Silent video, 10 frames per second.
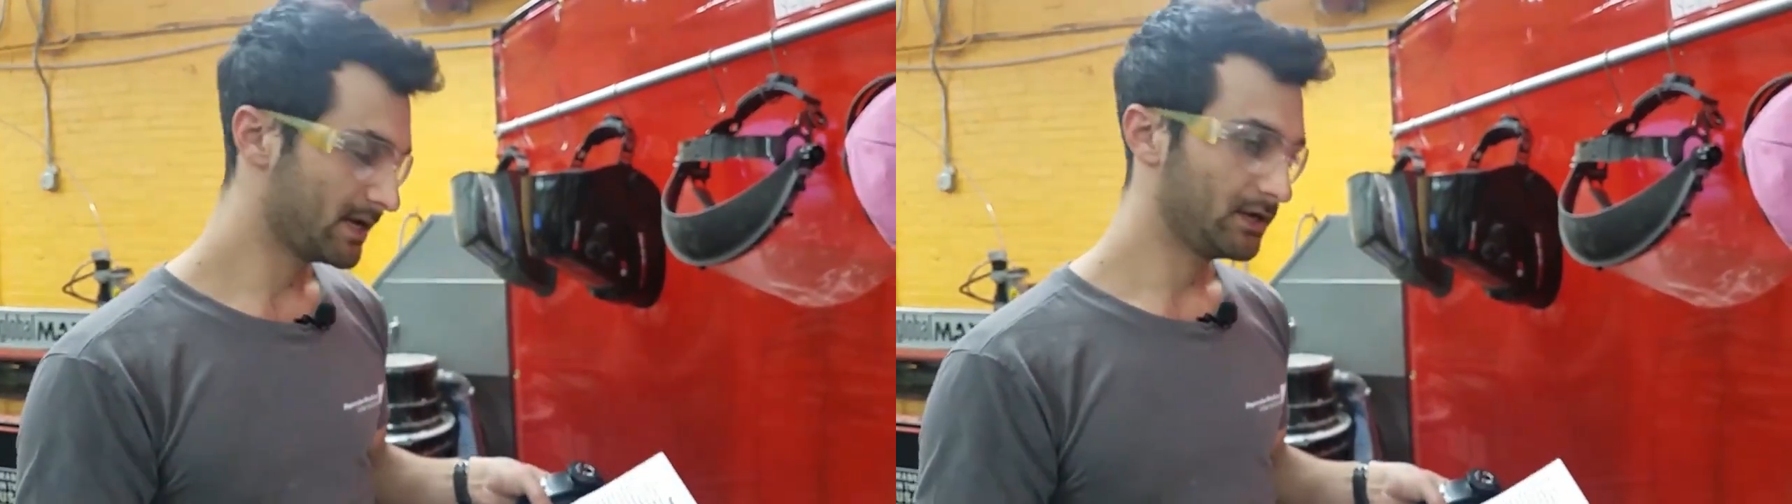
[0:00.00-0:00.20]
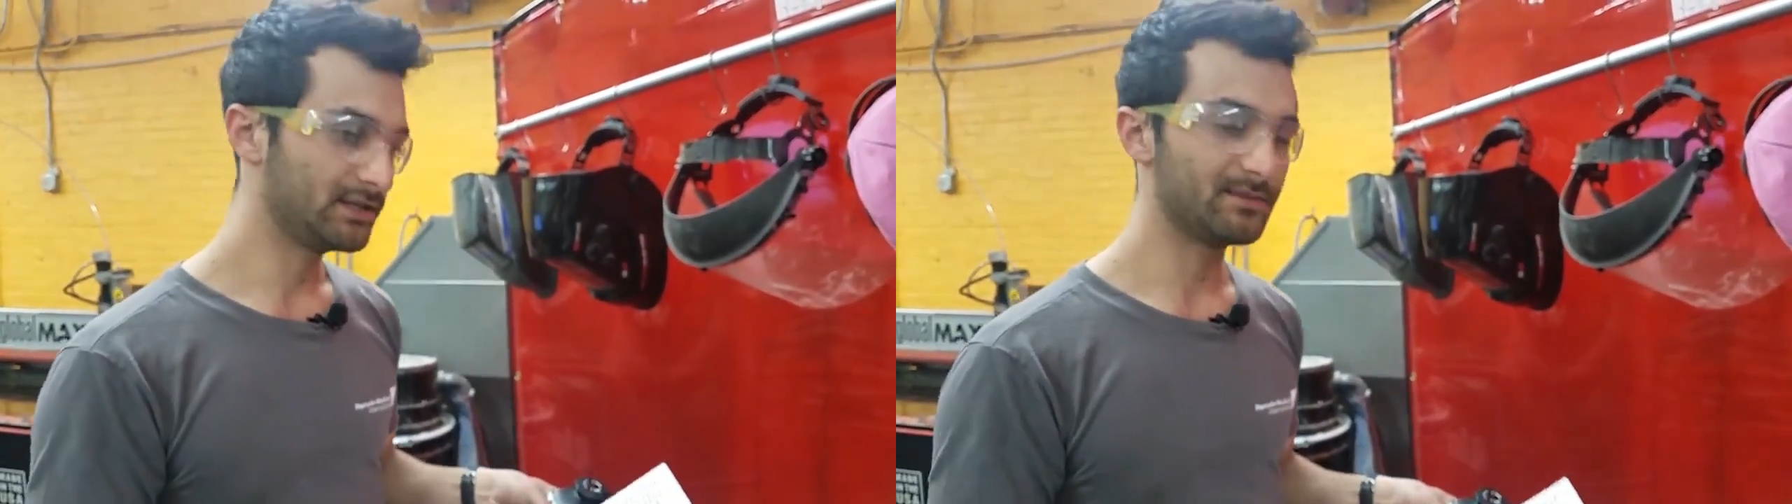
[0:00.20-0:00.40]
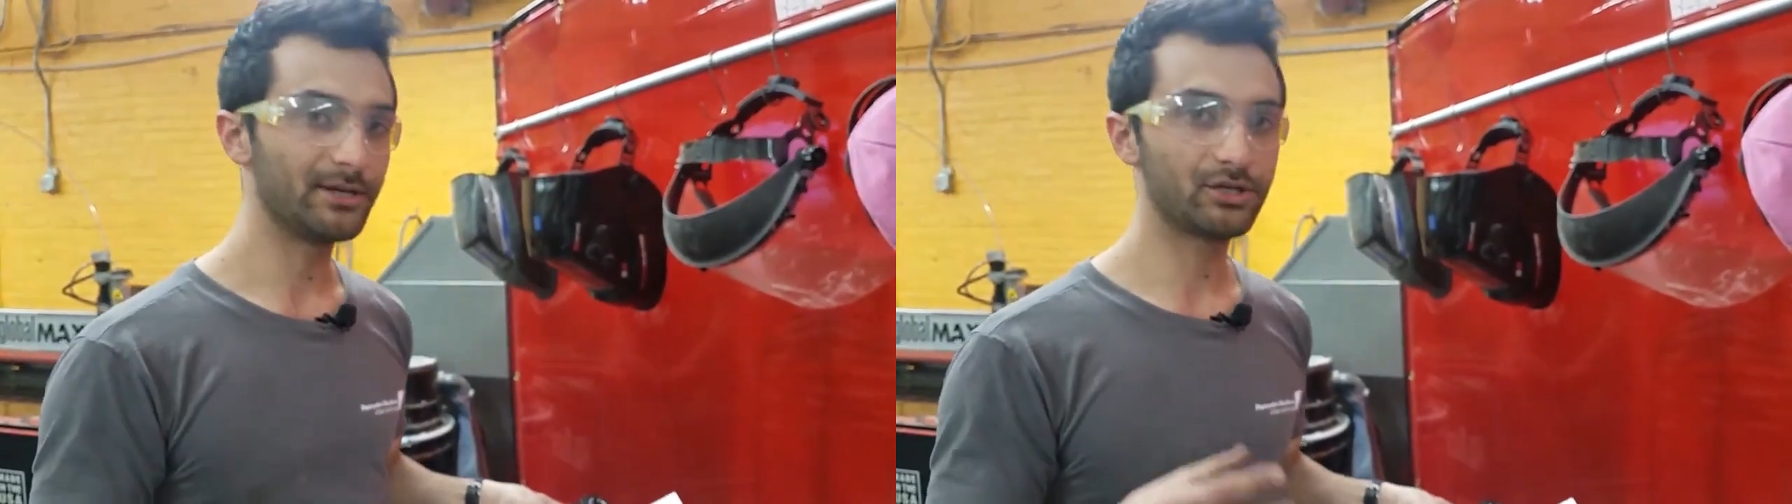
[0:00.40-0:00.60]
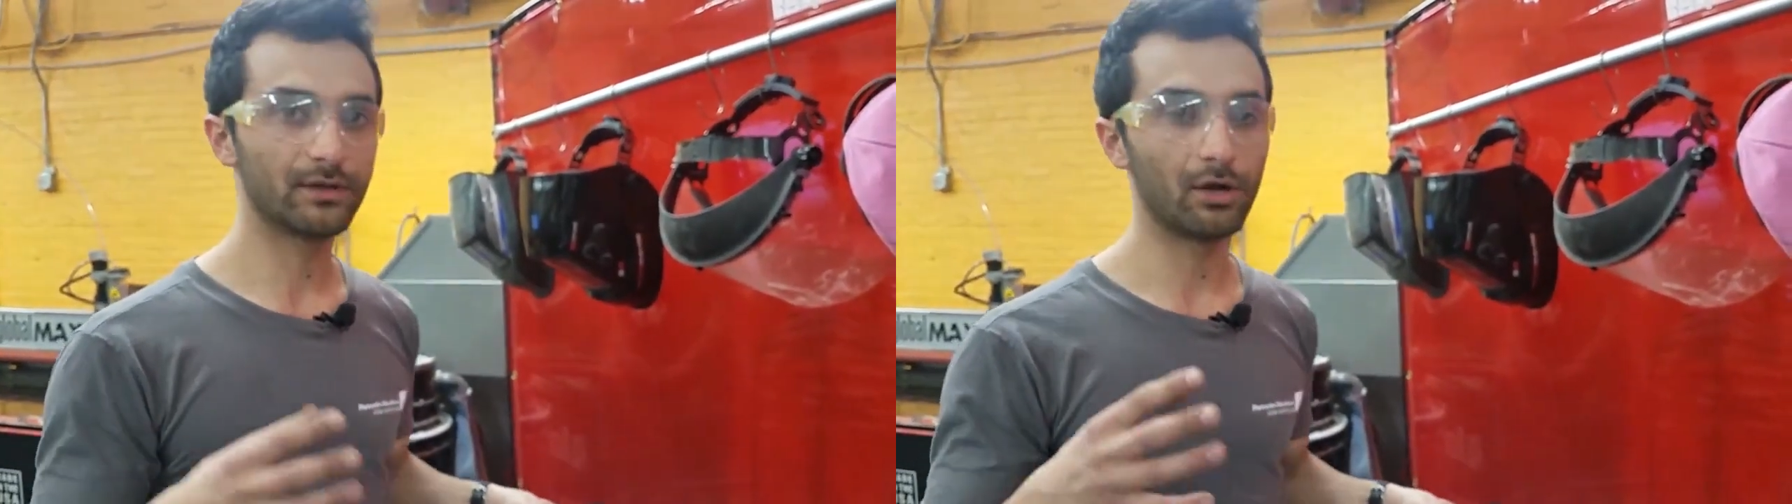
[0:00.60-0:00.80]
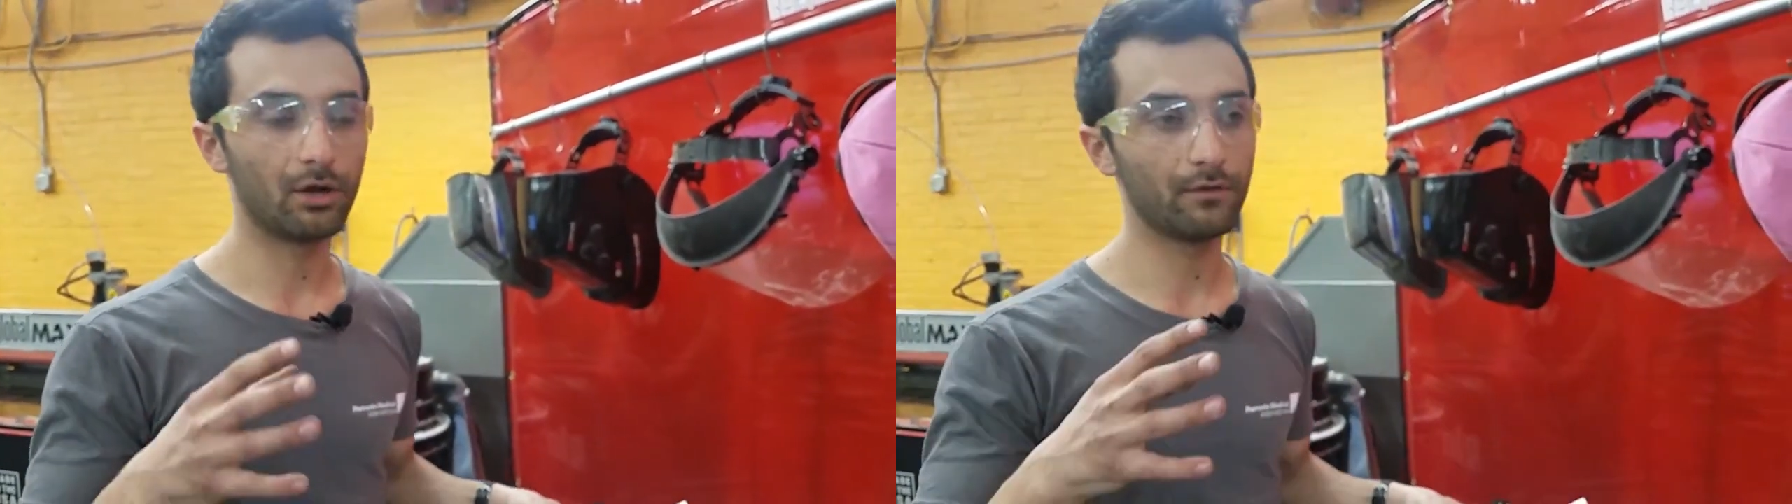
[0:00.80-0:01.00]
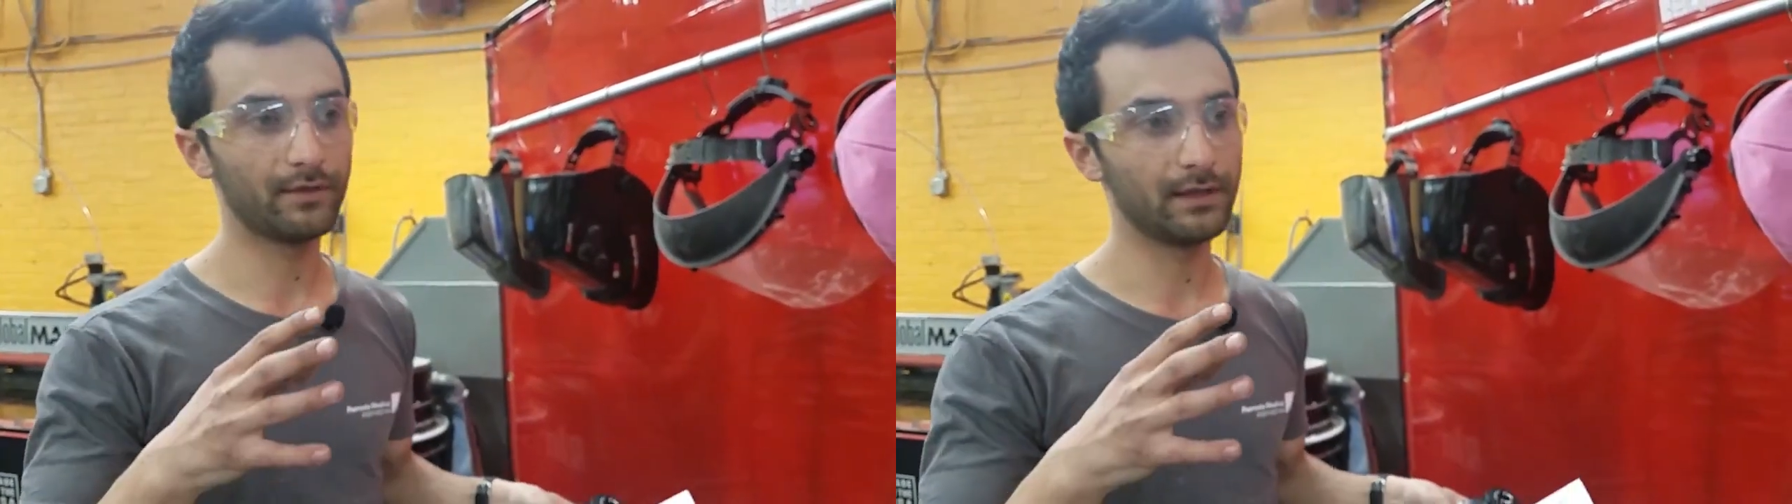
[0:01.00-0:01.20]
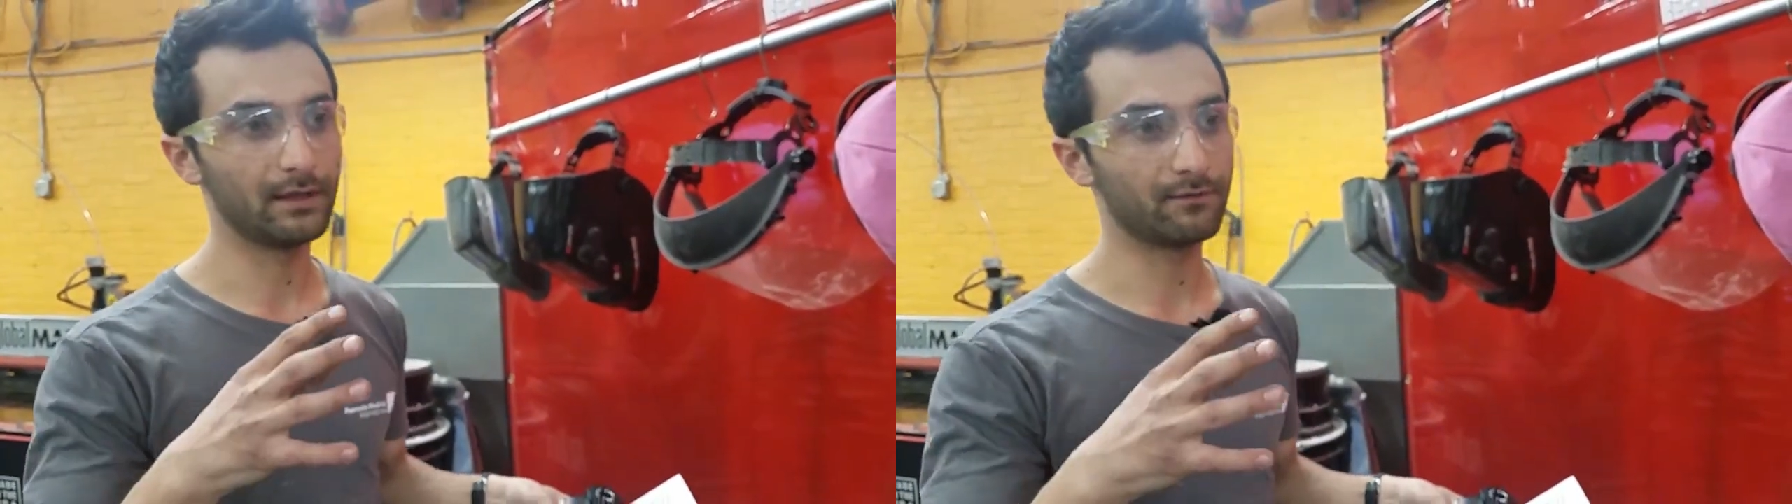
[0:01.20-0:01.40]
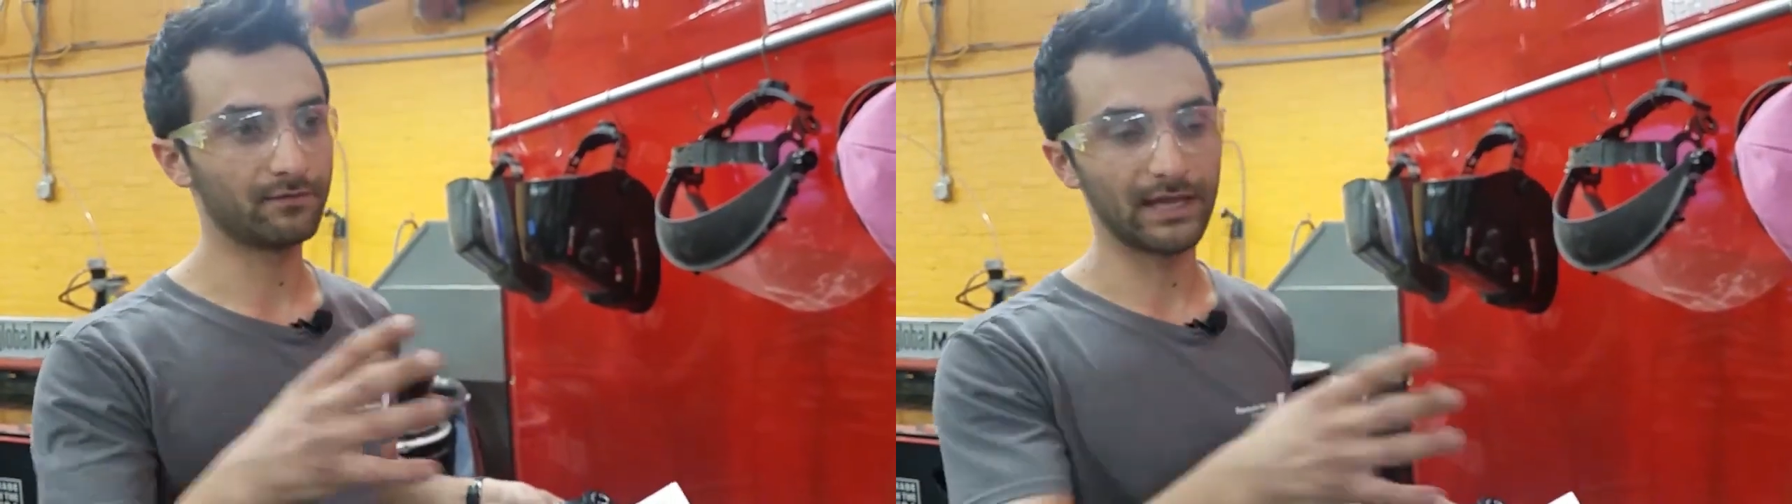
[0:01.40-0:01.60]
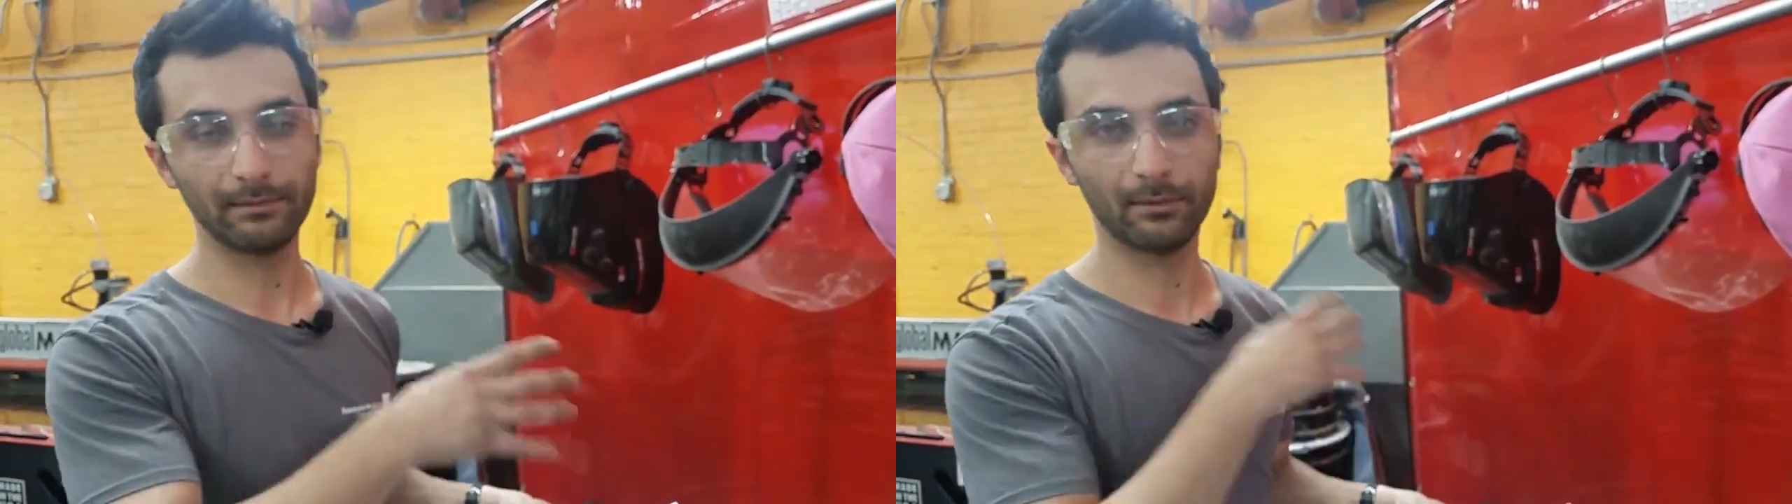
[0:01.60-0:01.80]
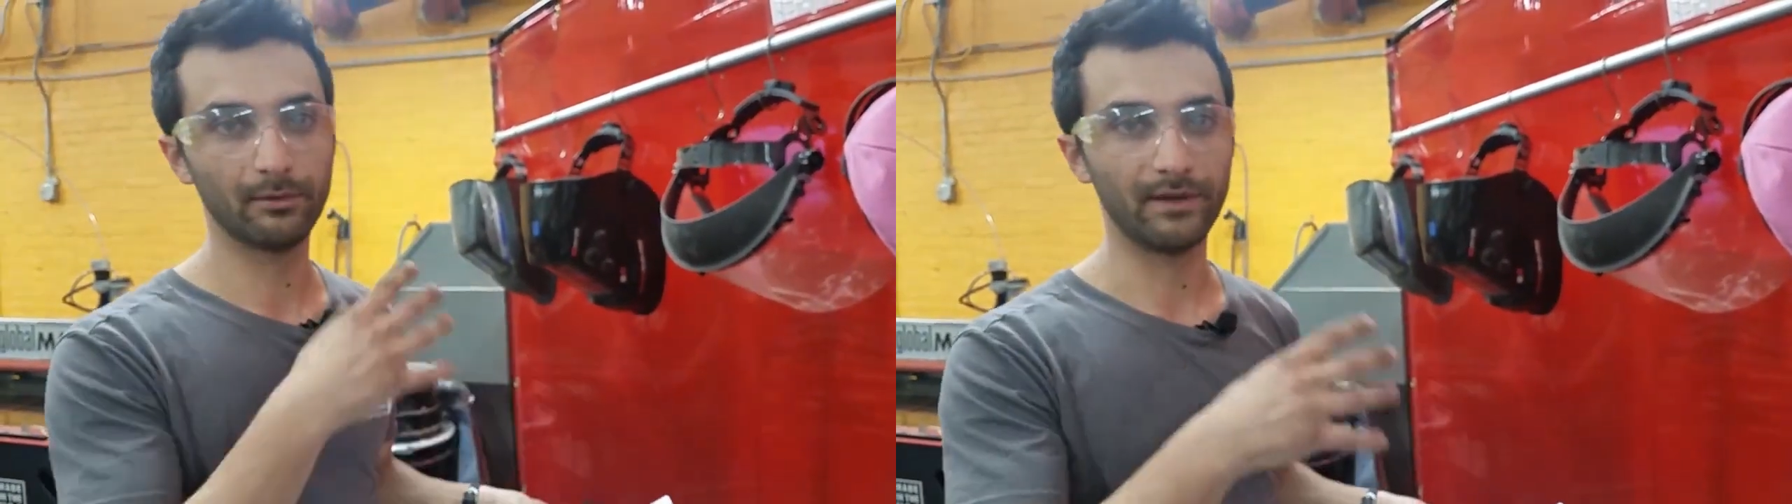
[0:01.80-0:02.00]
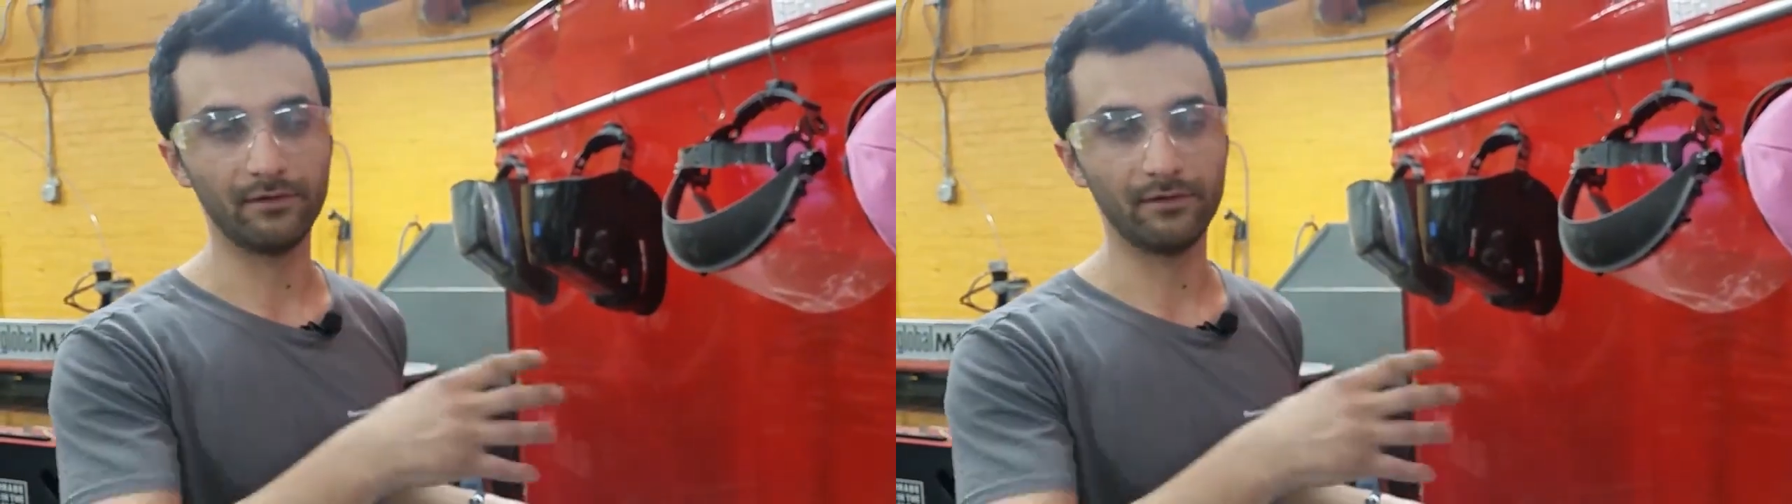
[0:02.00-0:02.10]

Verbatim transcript: You need to make sure that all the flammable,